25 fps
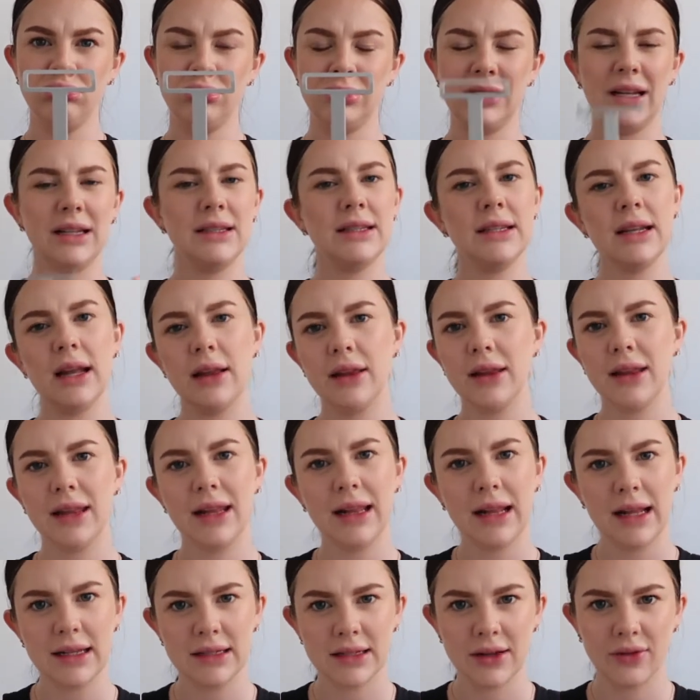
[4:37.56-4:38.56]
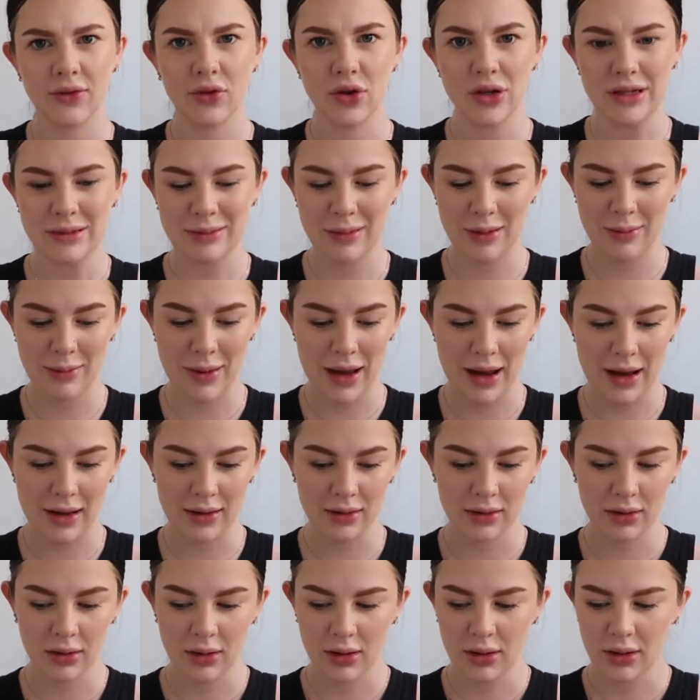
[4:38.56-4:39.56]
That's another thing that's confused me about
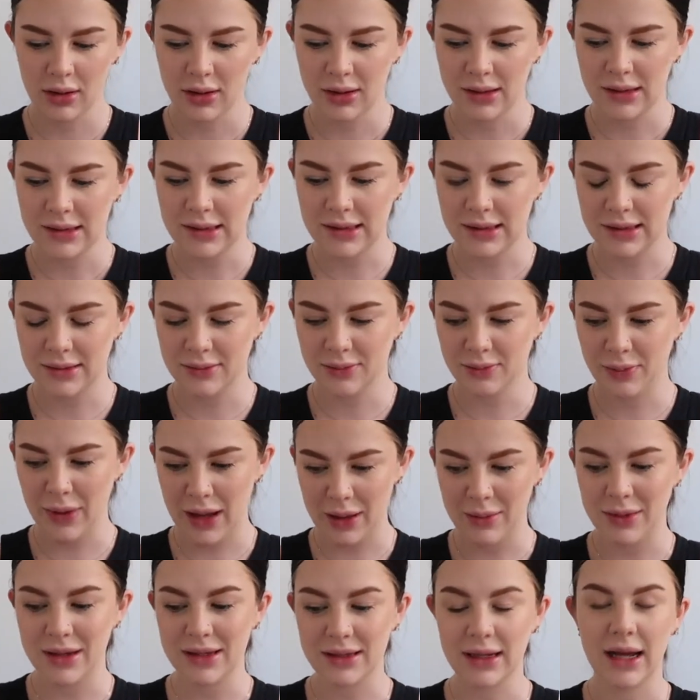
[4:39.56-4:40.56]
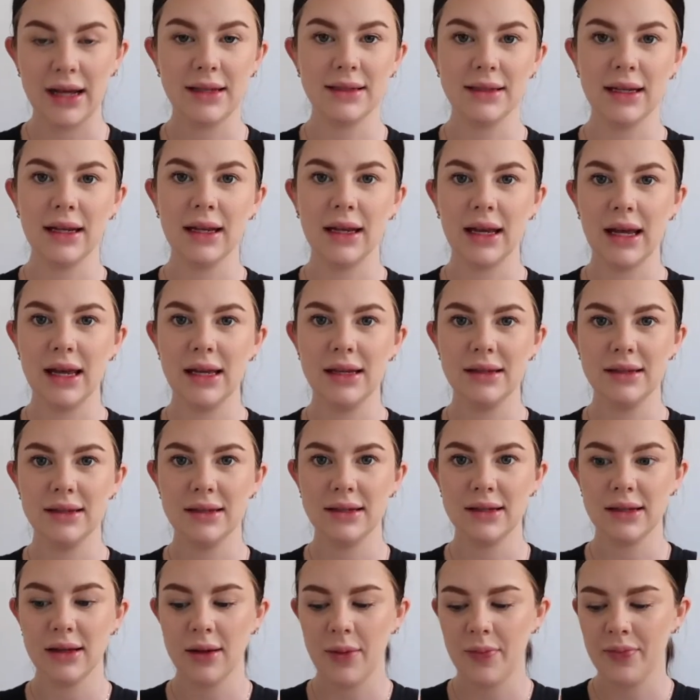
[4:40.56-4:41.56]
baby sizing,
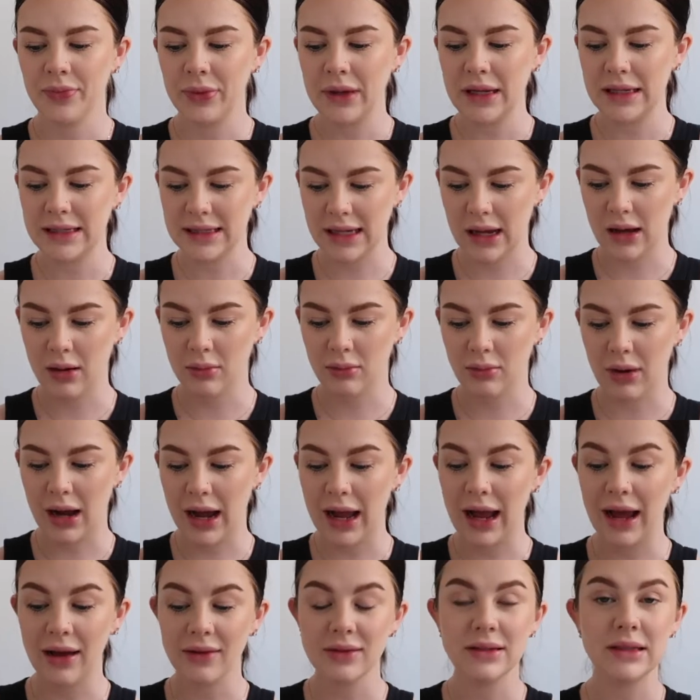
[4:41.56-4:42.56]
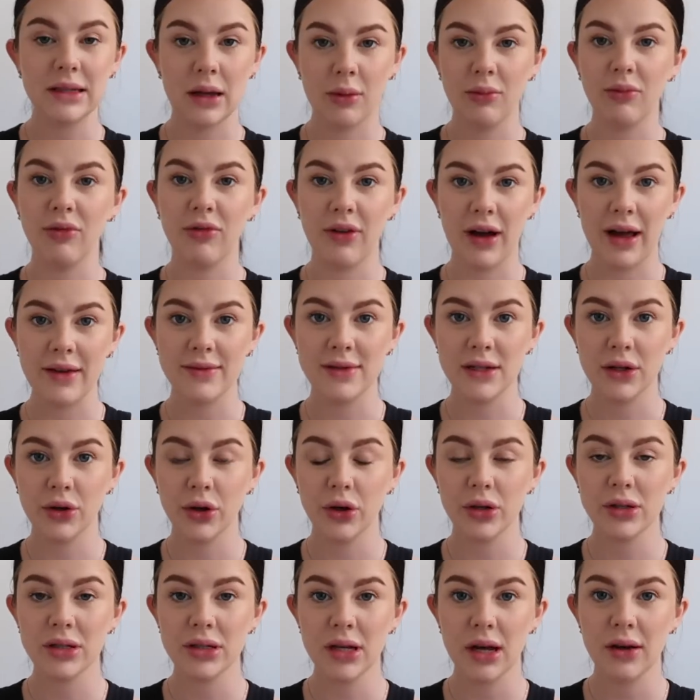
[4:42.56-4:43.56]
is I have some
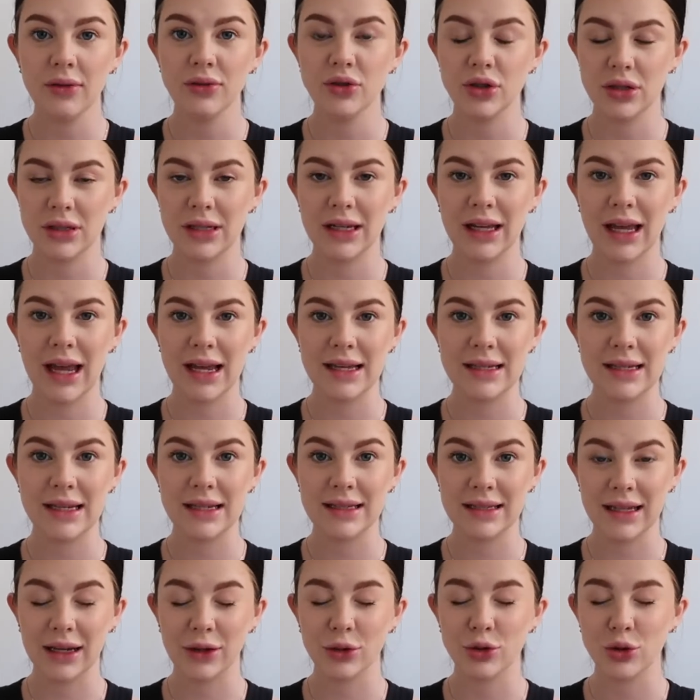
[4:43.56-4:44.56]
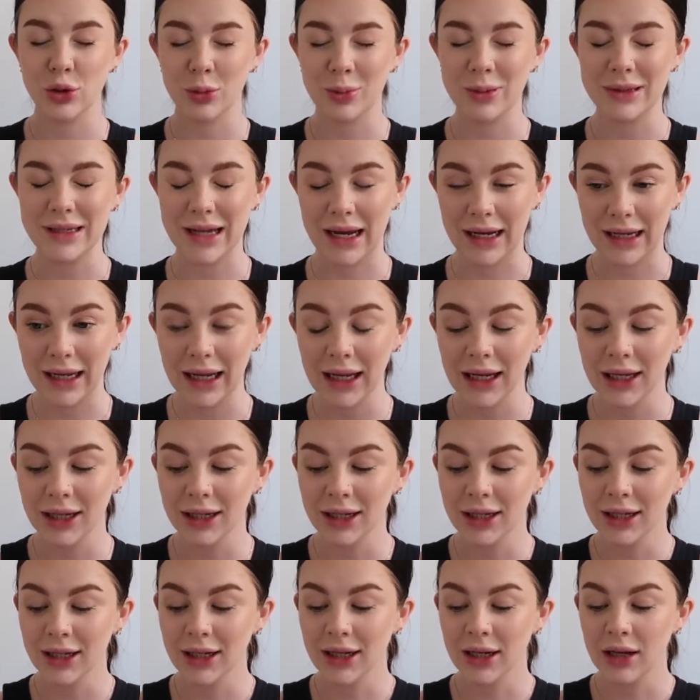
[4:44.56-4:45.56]
5.0 stuff just in case he's like super tiny,
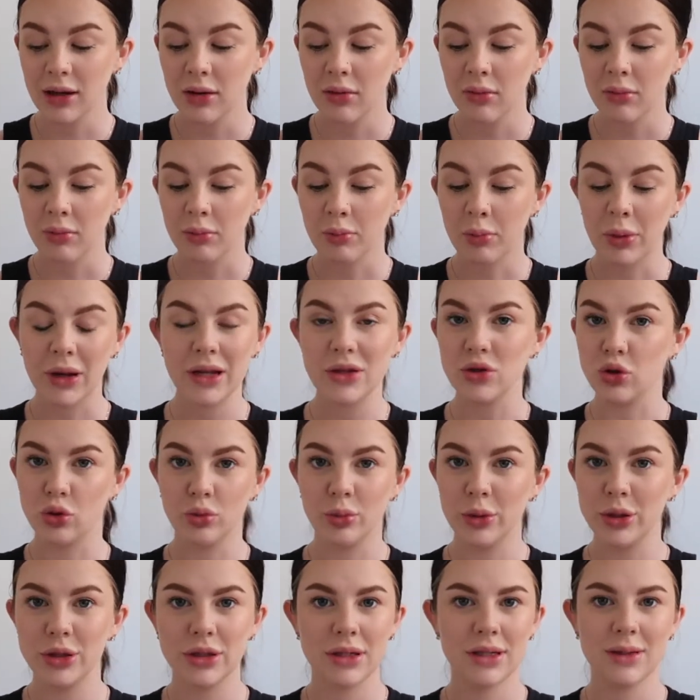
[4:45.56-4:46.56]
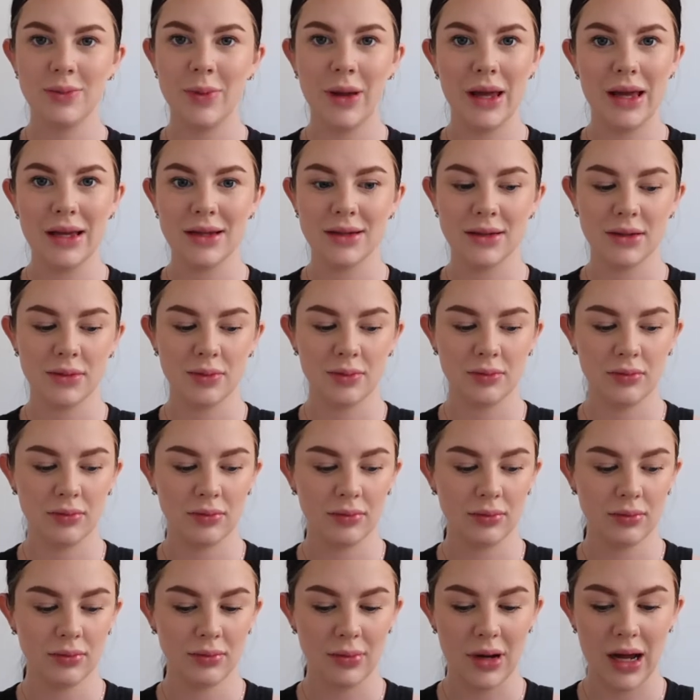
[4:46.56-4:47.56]
but it's almost as big as
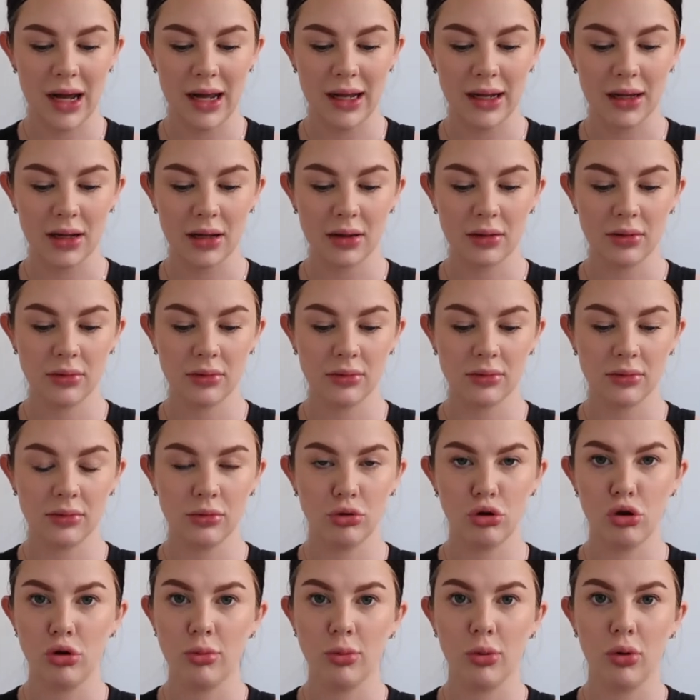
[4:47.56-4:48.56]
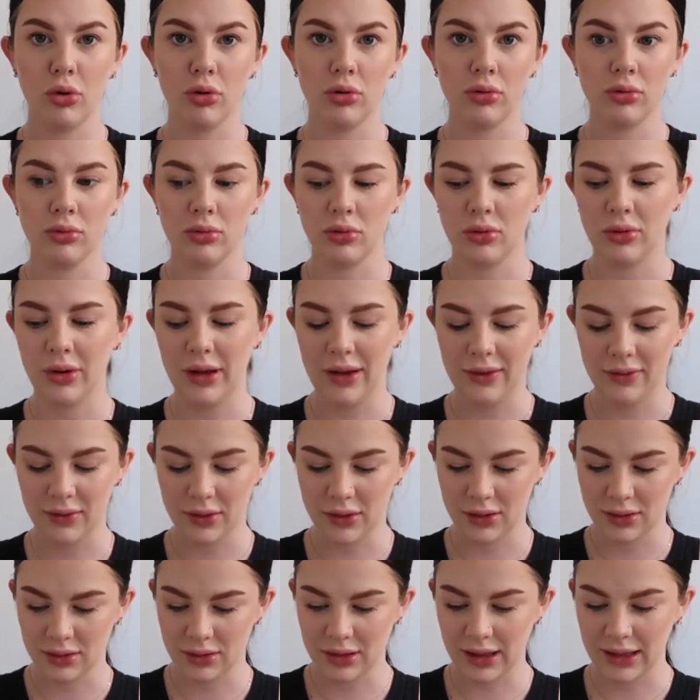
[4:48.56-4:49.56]
my newborn, or
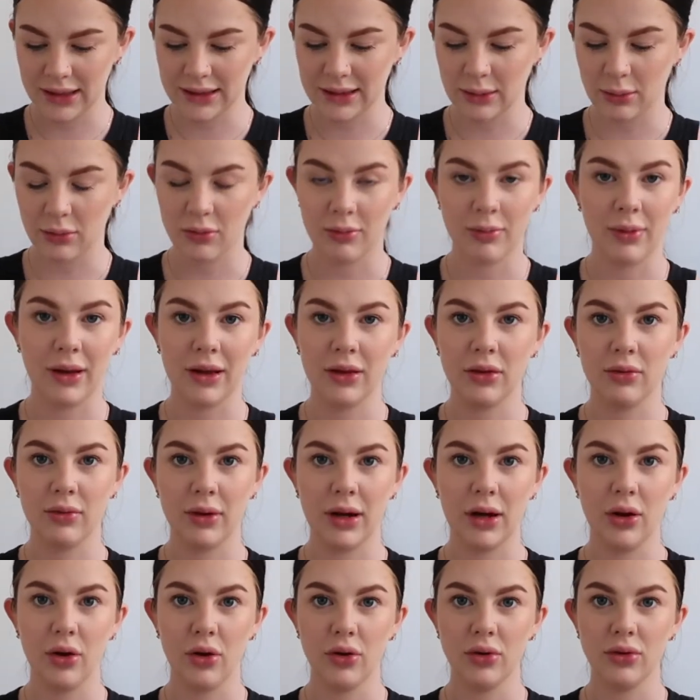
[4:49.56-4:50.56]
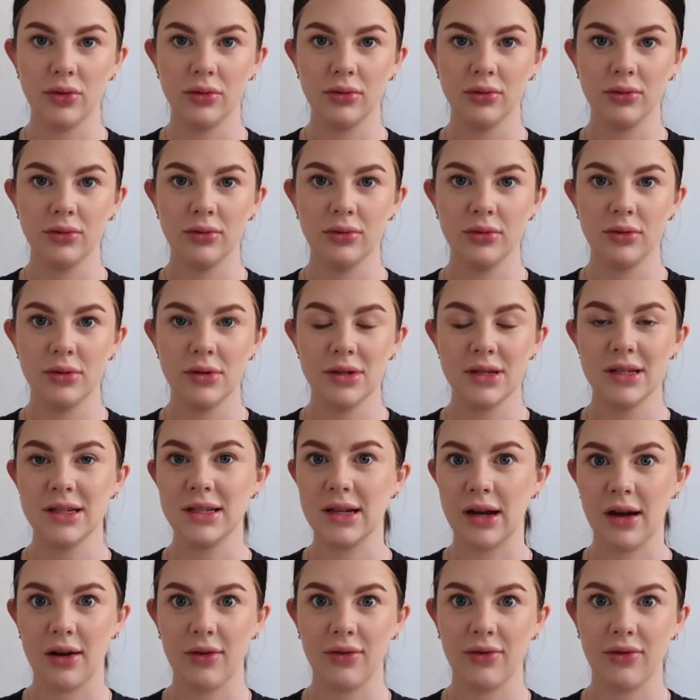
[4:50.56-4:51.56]
even like some of my 3.0
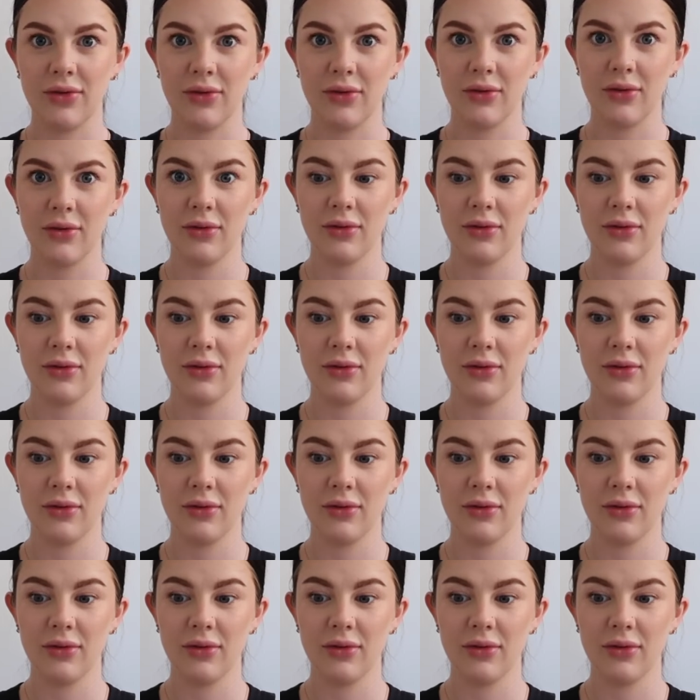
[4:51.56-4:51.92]
stuff.